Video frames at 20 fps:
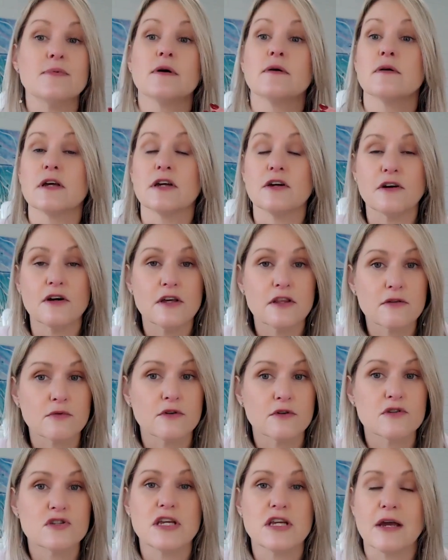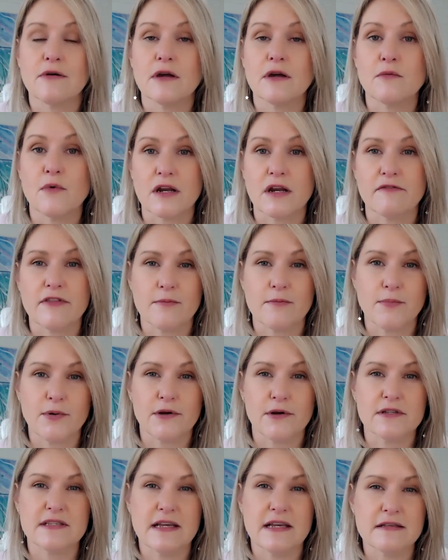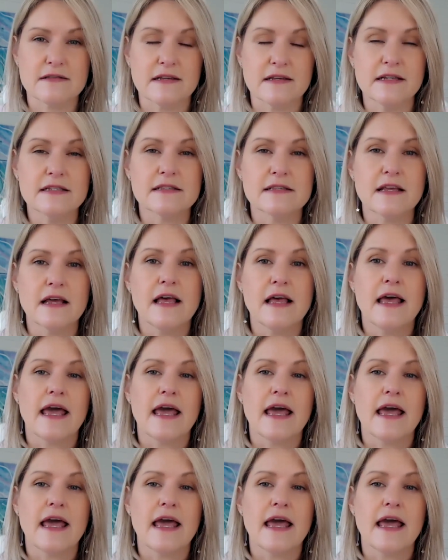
I'm going to go through sharing one of the processes